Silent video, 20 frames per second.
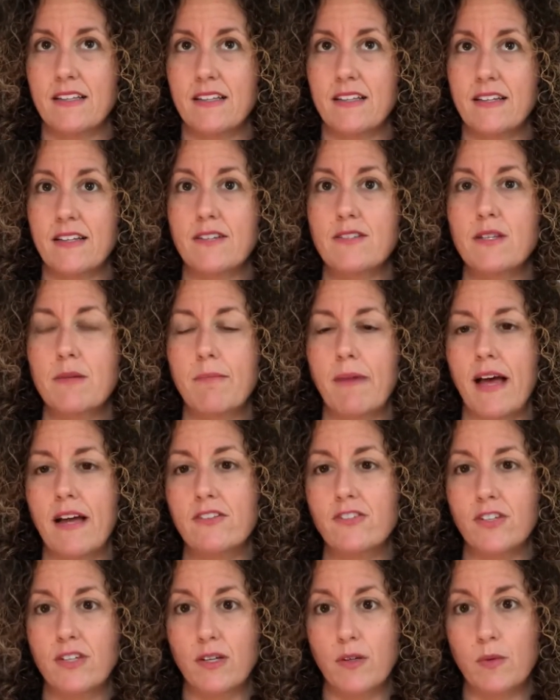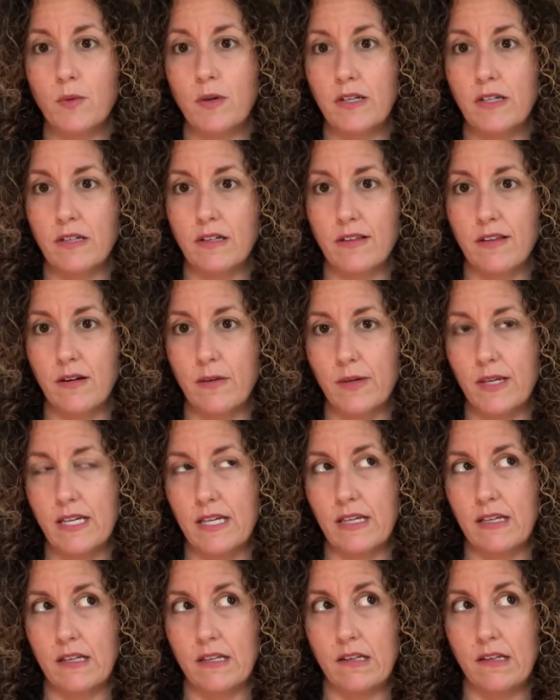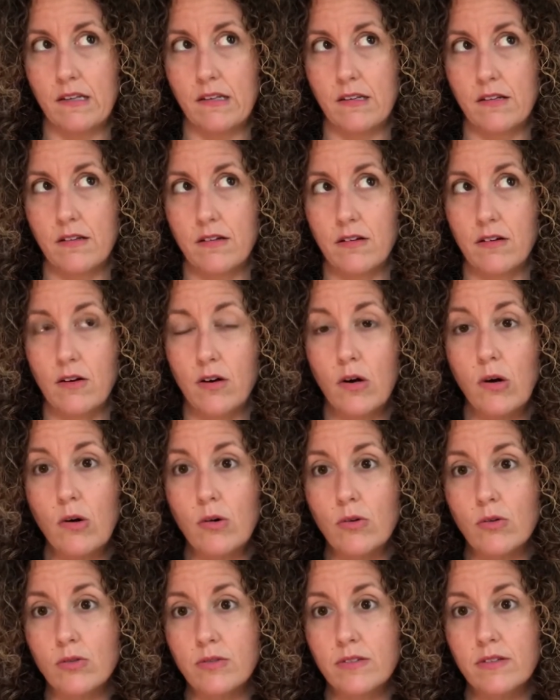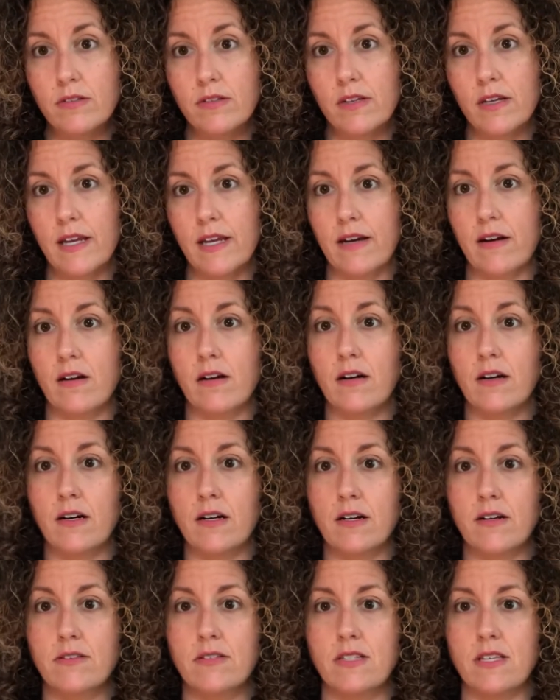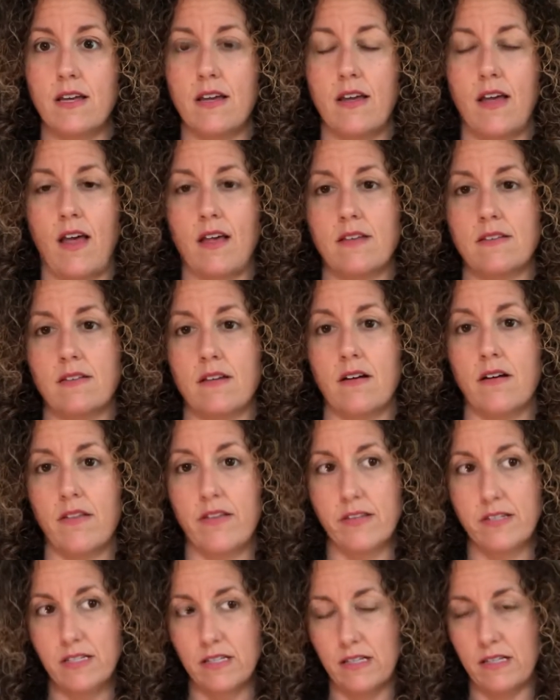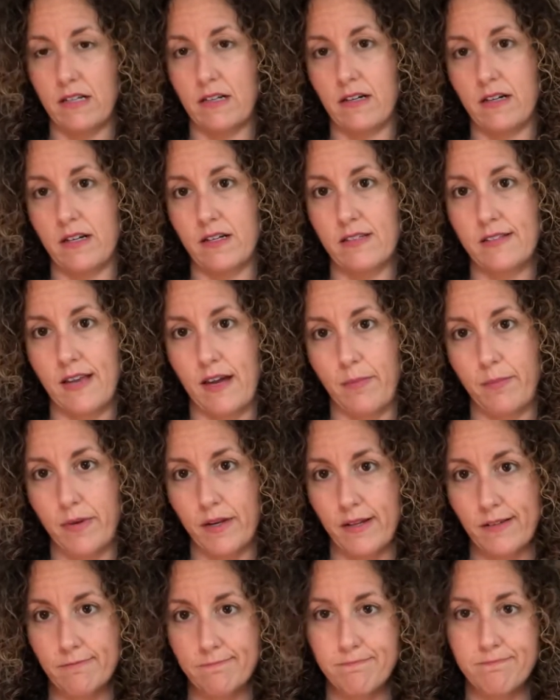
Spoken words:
There's a magic and wonder that we can hold in our hearts as all this clearing is happening.